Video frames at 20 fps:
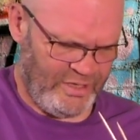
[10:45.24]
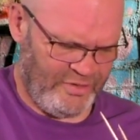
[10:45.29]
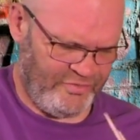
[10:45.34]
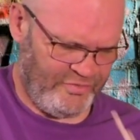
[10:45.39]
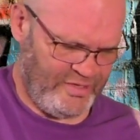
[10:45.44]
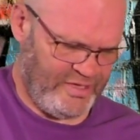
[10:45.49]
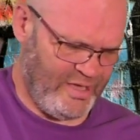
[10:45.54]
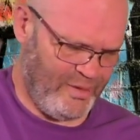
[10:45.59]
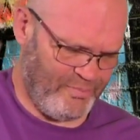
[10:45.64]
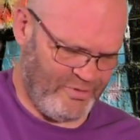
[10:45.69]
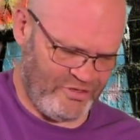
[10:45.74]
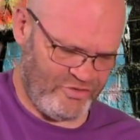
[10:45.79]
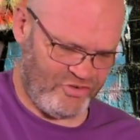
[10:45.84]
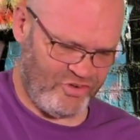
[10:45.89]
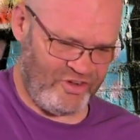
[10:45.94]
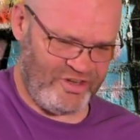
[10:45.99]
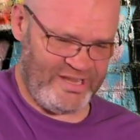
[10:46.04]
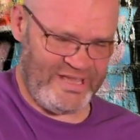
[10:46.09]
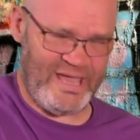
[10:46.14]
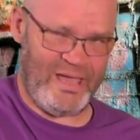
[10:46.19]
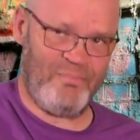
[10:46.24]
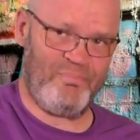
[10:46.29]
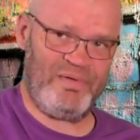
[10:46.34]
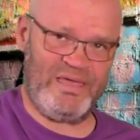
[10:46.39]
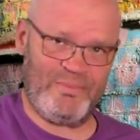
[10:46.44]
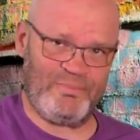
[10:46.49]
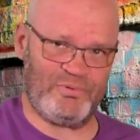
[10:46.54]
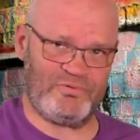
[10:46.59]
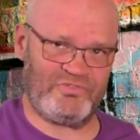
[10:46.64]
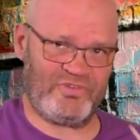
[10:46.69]
So yeah, I've been trying to get
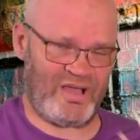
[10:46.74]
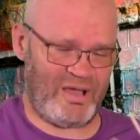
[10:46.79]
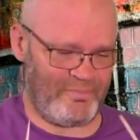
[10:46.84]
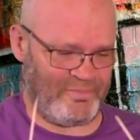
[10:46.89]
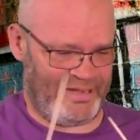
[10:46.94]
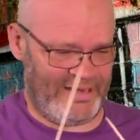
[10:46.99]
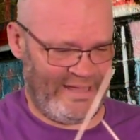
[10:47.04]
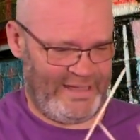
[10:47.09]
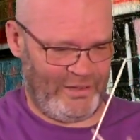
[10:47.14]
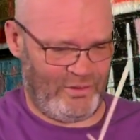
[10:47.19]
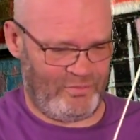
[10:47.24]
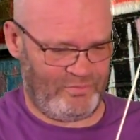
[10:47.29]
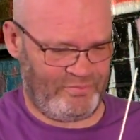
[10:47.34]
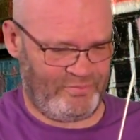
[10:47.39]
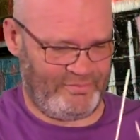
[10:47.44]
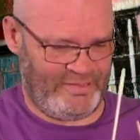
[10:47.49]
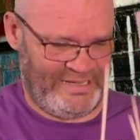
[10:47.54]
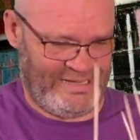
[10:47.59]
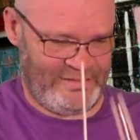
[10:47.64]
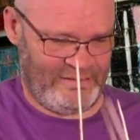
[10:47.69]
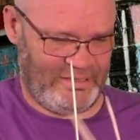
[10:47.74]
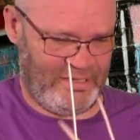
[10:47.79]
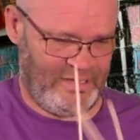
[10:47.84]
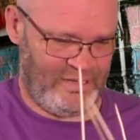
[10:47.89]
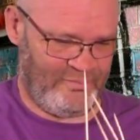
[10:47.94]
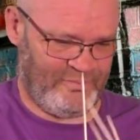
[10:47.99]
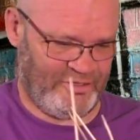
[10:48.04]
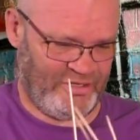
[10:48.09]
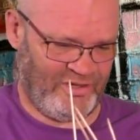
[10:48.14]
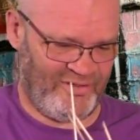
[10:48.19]
people to come and help me.
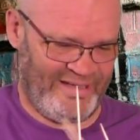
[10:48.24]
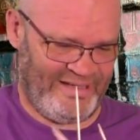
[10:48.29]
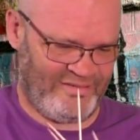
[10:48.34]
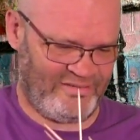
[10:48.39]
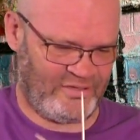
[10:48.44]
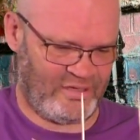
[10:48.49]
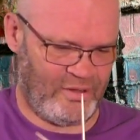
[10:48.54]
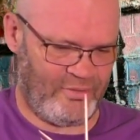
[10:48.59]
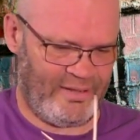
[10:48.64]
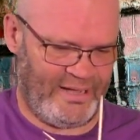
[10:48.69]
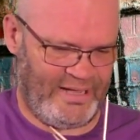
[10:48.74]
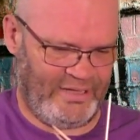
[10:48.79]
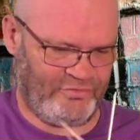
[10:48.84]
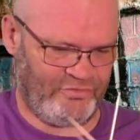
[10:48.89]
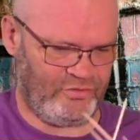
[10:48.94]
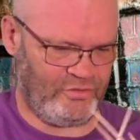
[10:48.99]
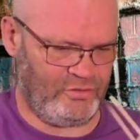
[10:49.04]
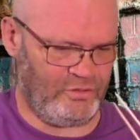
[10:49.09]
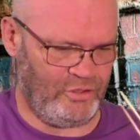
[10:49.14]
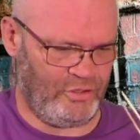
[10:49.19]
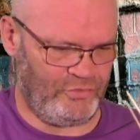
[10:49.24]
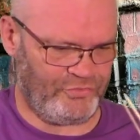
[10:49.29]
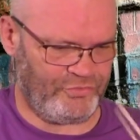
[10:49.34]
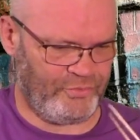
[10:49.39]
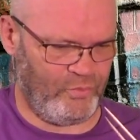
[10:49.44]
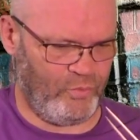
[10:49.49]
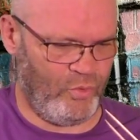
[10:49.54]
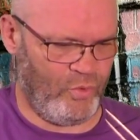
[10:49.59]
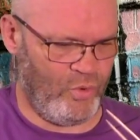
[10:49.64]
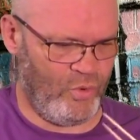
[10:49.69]
I'd like to go out and do lots
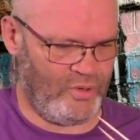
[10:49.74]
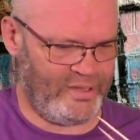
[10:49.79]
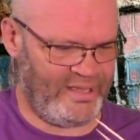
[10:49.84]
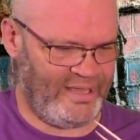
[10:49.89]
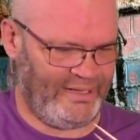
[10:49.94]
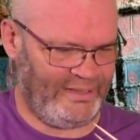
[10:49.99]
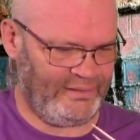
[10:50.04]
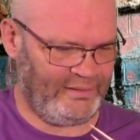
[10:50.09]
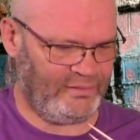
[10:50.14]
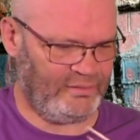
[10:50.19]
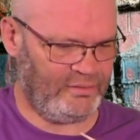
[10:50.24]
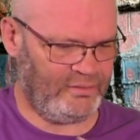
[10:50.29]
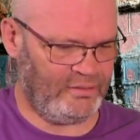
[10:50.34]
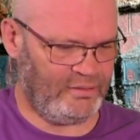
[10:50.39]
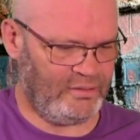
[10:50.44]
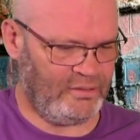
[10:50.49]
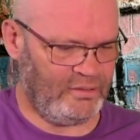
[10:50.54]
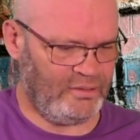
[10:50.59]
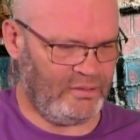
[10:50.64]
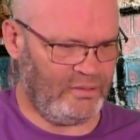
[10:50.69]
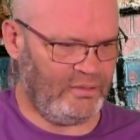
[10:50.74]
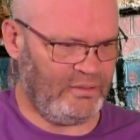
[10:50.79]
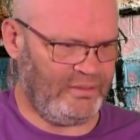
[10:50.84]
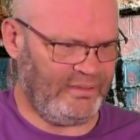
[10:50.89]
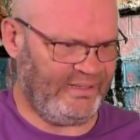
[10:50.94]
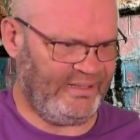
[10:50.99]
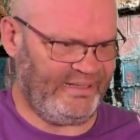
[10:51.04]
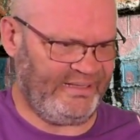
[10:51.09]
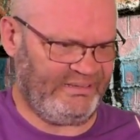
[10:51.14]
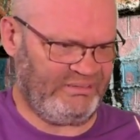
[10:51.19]
of walking.
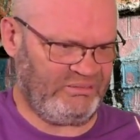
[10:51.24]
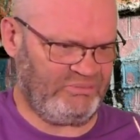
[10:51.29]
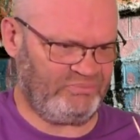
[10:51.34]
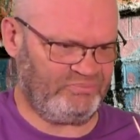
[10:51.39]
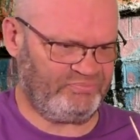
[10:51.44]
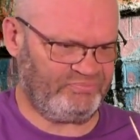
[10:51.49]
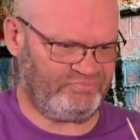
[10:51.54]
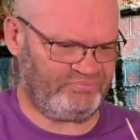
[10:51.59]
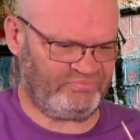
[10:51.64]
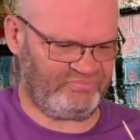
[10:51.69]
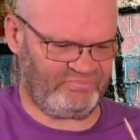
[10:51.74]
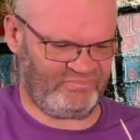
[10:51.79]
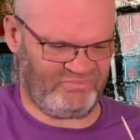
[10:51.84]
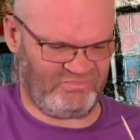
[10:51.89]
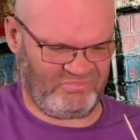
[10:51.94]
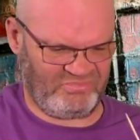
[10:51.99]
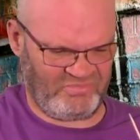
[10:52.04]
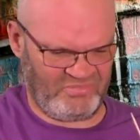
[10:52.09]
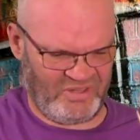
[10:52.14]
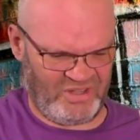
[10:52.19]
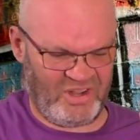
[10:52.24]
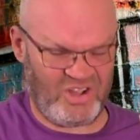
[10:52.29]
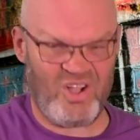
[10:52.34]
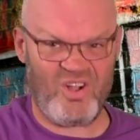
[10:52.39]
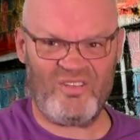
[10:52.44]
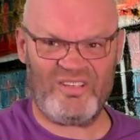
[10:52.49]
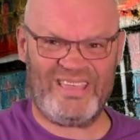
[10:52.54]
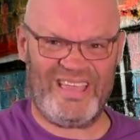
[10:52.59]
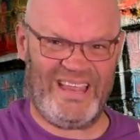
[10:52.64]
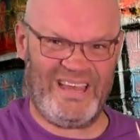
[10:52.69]
And I
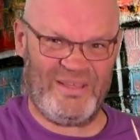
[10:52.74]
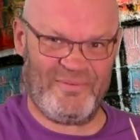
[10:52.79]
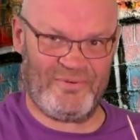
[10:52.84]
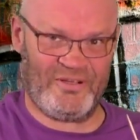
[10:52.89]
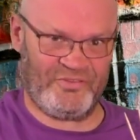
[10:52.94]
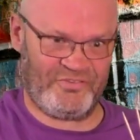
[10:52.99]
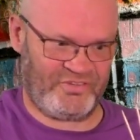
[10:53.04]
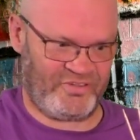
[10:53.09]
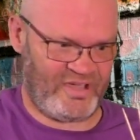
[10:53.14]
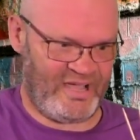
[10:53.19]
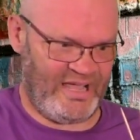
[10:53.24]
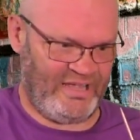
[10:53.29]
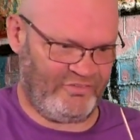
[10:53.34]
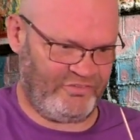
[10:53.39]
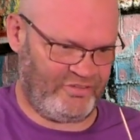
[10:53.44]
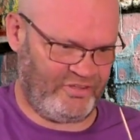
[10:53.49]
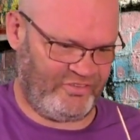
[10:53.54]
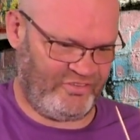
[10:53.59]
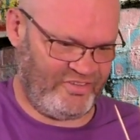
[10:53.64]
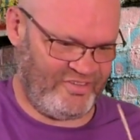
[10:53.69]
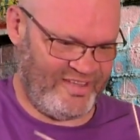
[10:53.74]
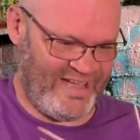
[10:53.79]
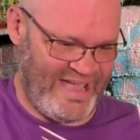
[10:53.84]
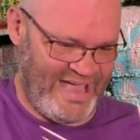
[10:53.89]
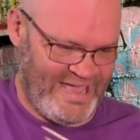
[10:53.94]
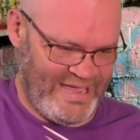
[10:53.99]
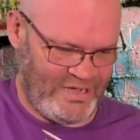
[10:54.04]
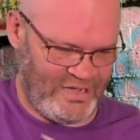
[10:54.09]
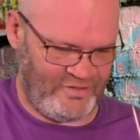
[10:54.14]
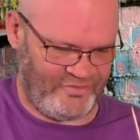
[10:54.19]
can't get anyone to go out. So
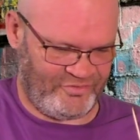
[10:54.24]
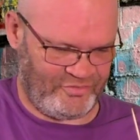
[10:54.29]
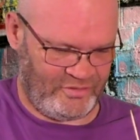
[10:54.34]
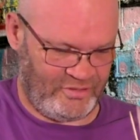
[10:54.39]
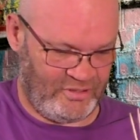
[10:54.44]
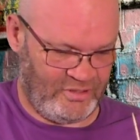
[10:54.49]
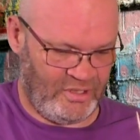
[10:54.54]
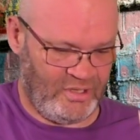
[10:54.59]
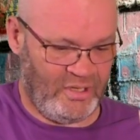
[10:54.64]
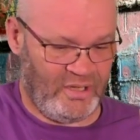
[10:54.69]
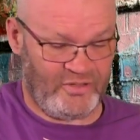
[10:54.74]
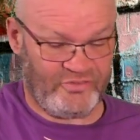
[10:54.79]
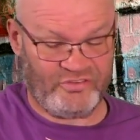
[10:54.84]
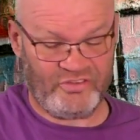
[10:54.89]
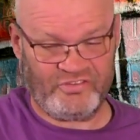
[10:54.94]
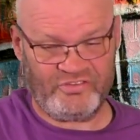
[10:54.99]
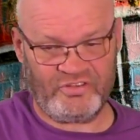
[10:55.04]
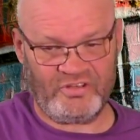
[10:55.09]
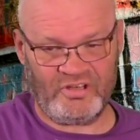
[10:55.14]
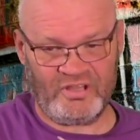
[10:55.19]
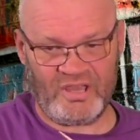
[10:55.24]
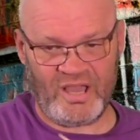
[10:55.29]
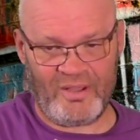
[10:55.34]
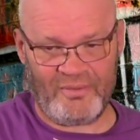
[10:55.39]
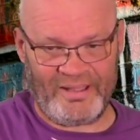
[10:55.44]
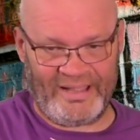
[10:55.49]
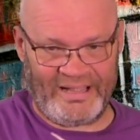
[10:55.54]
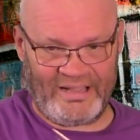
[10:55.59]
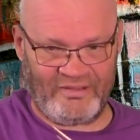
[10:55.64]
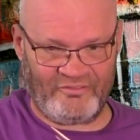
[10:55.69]
today I thought, just going to go
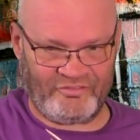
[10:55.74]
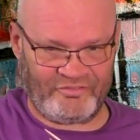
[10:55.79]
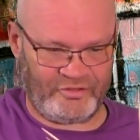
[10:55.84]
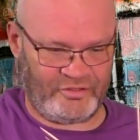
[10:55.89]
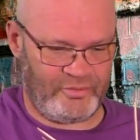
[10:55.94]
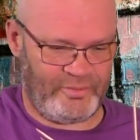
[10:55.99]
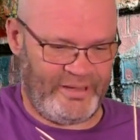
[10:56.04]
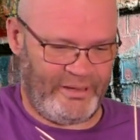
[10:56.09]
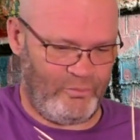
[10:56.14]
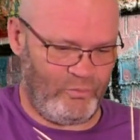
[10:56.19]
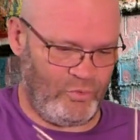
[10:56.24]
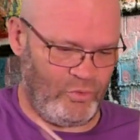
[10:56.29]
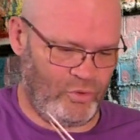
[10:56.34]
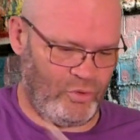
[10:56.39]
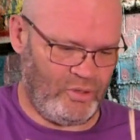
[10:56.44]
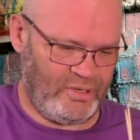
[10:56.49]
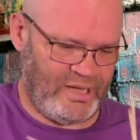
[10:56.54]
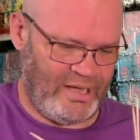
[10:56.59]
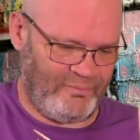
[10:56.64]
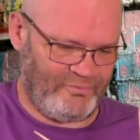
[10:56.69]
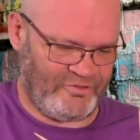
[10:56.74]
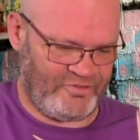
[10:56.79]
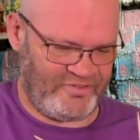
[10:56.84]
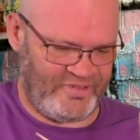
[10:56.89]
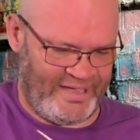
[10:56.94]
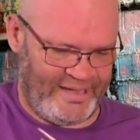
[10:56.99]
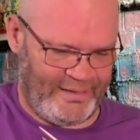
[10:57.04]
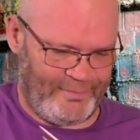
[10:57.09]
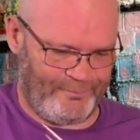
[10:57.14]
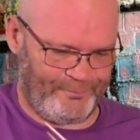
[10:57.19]
out for a quick walk up the
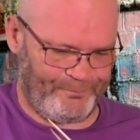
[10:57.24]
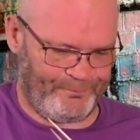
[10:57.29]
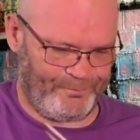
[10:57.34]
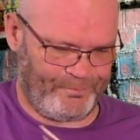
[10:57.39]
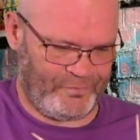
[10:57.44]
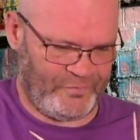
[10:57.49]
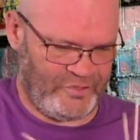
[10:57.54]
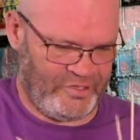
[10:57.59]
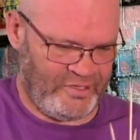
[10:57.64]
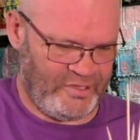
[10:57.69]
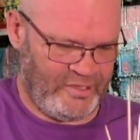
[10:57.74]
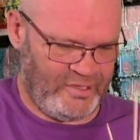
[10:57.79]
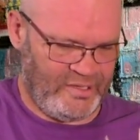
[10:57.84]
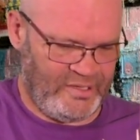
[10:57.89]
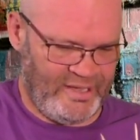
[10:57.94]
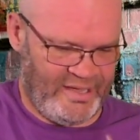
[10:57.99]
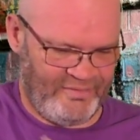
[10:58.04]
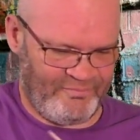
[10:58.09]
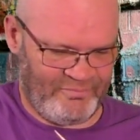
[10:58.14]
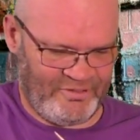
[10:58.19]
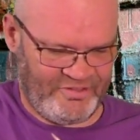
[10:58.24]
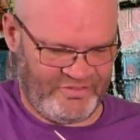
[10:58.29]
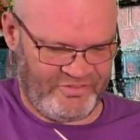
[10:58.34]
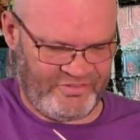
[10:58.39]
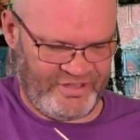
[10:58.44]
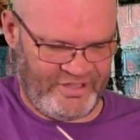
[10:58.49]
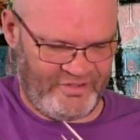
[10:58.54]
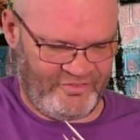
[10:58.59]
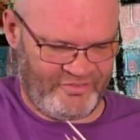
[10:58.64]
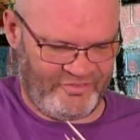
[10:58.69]
town, have
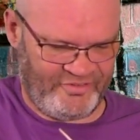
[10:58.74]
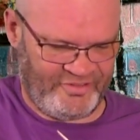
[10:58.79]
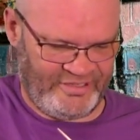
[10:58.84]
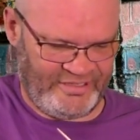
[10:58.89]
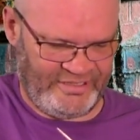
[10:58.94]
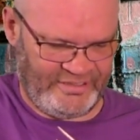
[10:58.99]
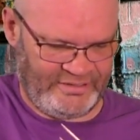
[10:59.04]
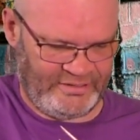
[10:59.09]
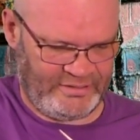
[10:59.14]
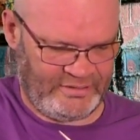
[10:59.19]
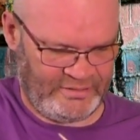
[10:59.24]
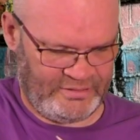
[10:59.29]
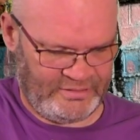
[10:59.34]
myself a